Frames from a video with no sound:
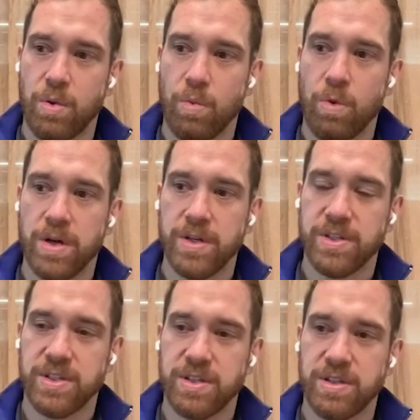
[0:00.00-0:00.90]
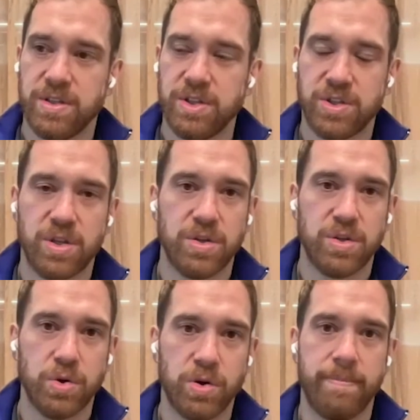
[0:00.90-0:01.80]
was just
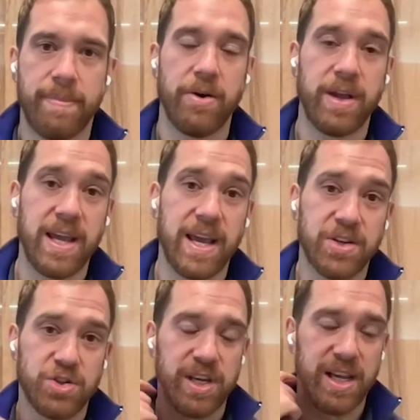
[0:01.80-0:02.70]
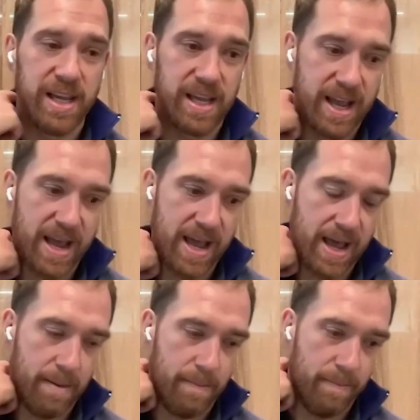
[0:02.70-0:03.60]
talk about ESG
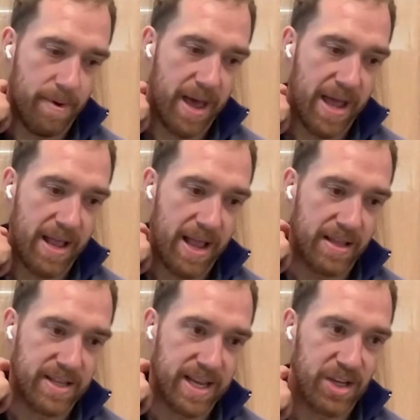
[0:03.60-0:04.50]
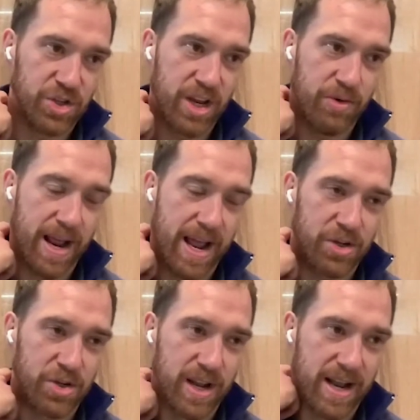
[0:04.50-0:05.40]
um, and, and, taking genuine
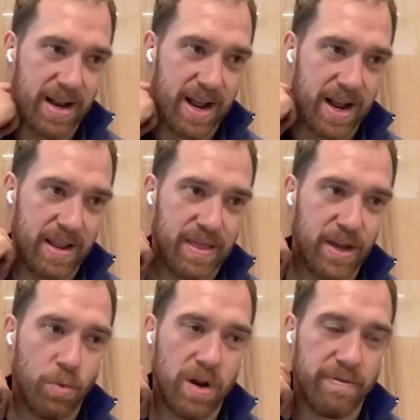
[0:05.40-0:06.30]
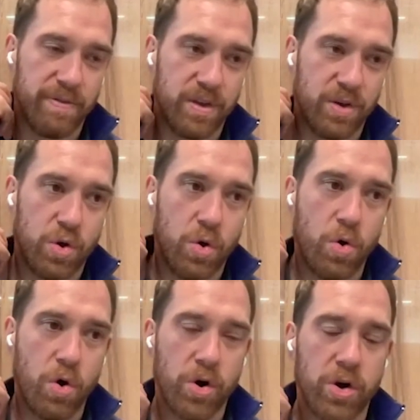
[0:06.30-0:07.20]
action. And, and, I think one of the
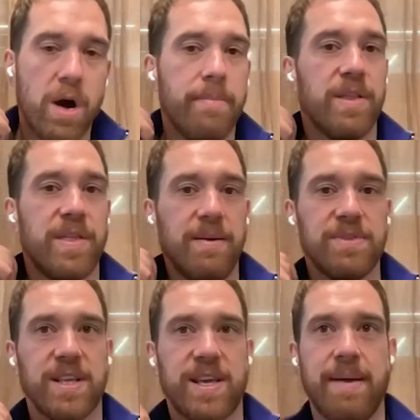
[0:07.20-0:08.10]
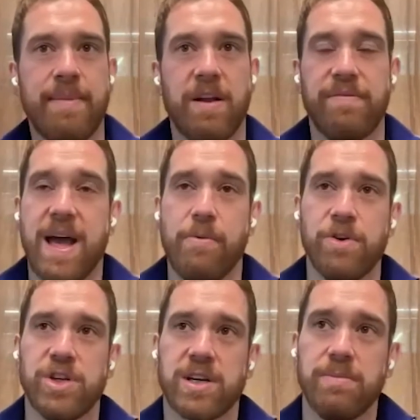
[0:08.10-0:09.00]
core common themes that came out of that,
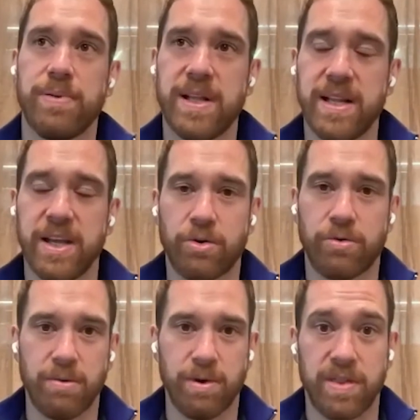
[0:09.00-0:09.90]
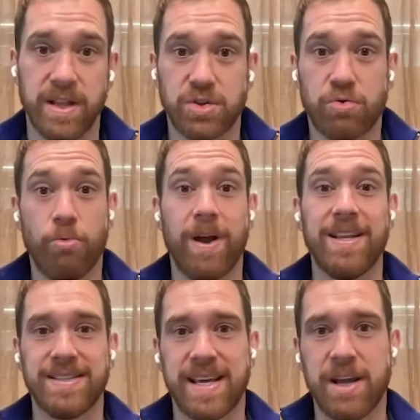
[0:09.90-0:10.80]
which I completely agree with, and it's
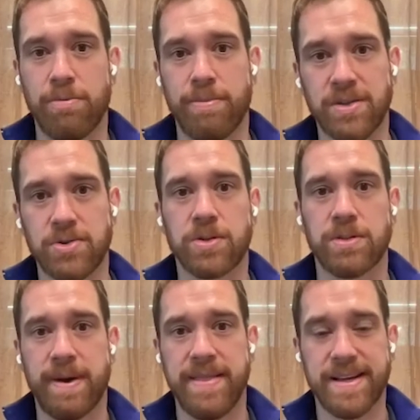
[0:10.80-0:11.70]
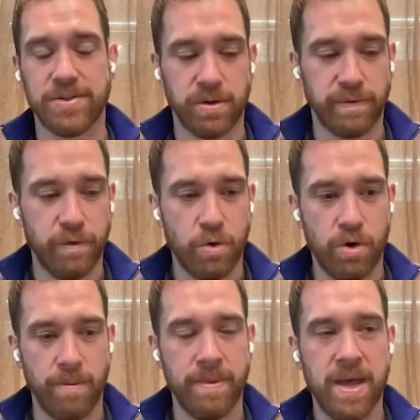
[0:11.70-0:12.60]
great to hear it being talked about in that sort of
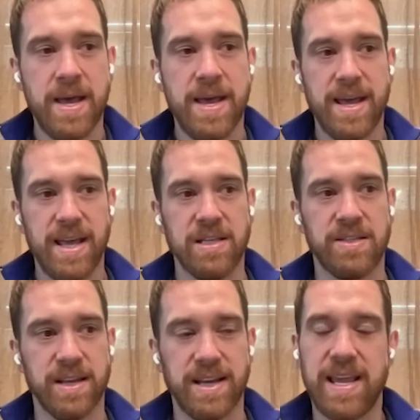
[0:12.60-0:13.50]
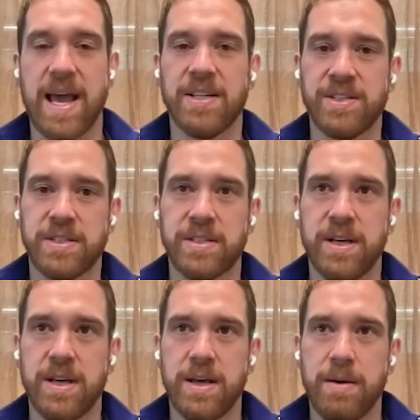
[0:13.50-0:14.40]
forum, is that yes,
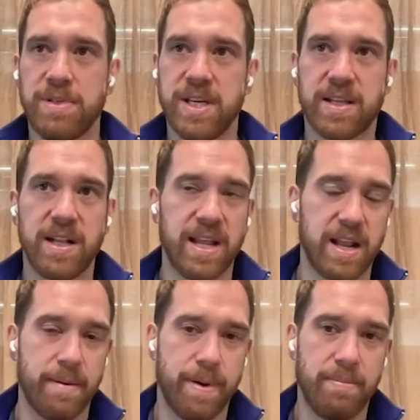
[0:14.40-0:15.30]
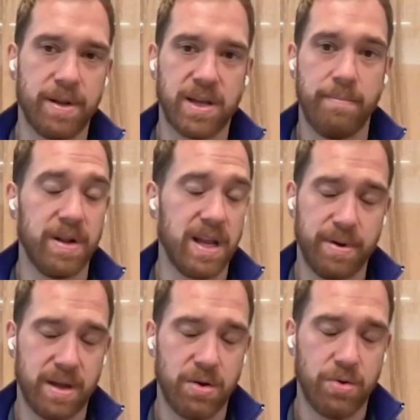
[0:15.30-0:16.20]
particularly in a public company,
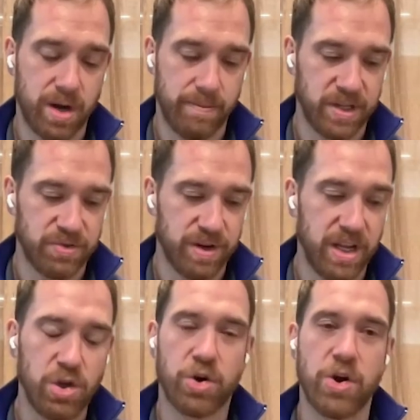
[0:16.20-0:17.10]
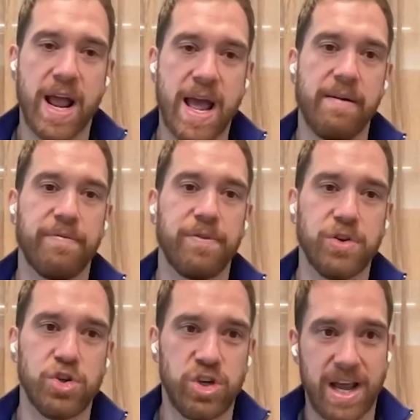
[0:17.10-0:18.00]
but in all companies really, you're going to have
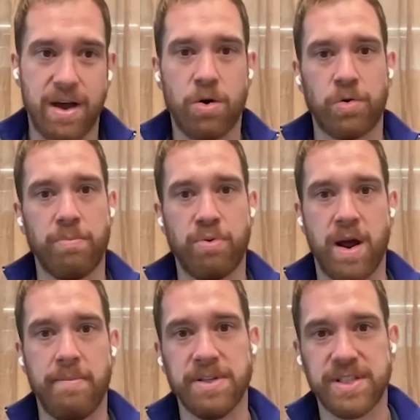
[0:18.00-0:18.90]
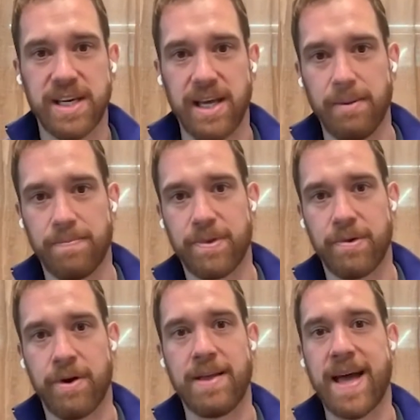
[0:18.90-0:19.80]
shareholder primacy,
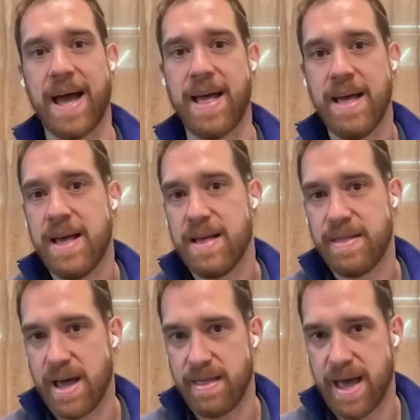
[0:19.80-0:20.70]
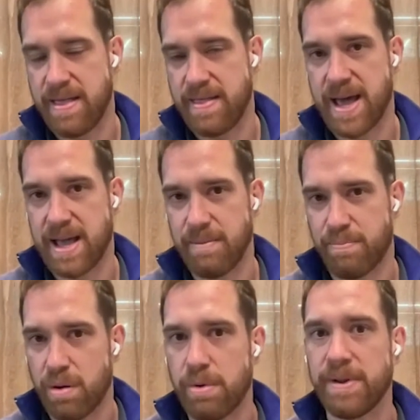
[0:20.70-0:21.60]
right? Mm-hmm. That that that
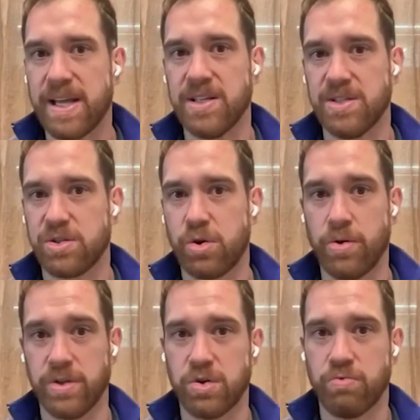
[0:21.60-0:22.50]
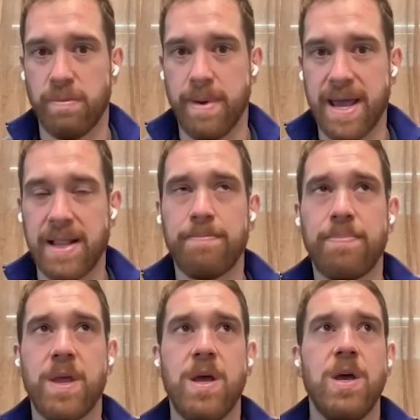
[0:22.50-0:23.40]
that probably is going to
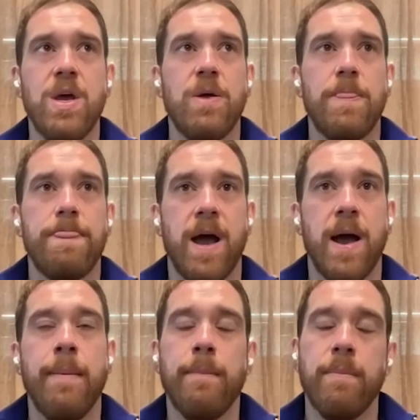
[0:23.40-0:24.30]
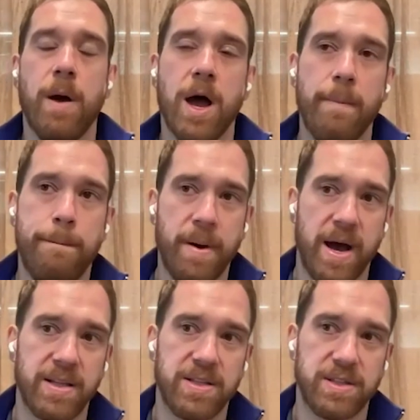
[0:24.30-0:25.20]
remain, um,
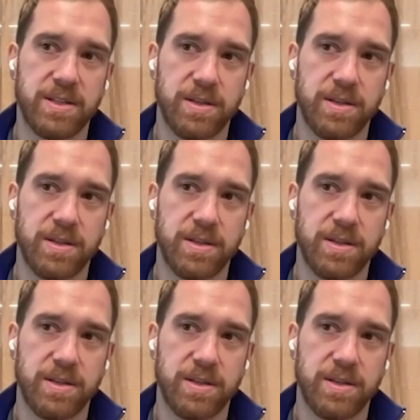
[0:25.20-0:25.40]
but